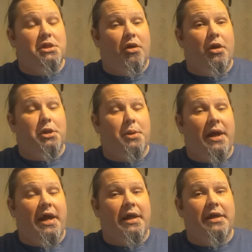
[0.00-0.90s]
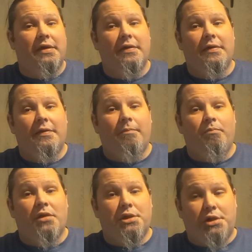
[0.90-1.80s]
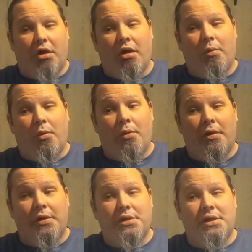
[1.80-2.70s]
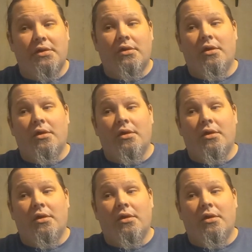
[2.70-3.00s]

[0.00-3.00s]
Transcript: Star Trek, Star Wars.